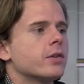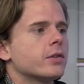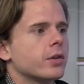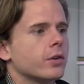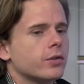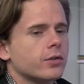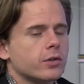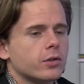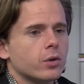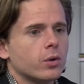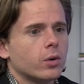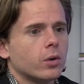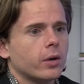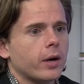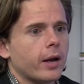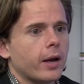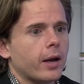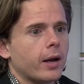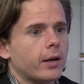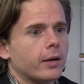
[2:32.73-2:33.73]
so
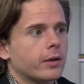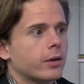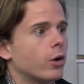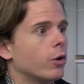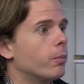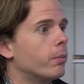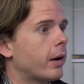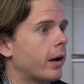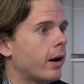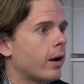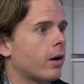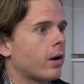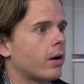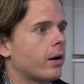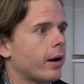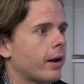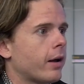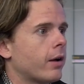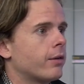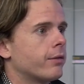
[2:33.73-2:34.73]
Stewart and
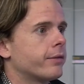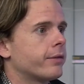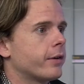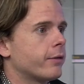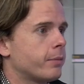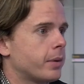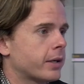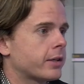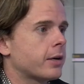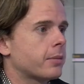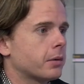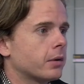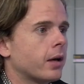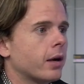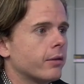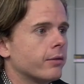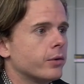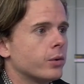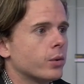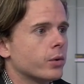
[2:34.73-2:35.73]
Colbert have, have picked up a
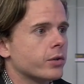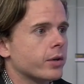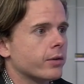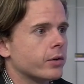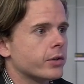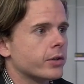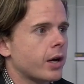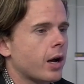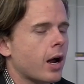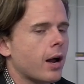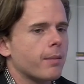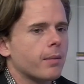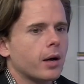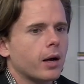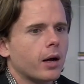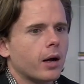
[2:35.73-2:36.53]
lot of viewers over time.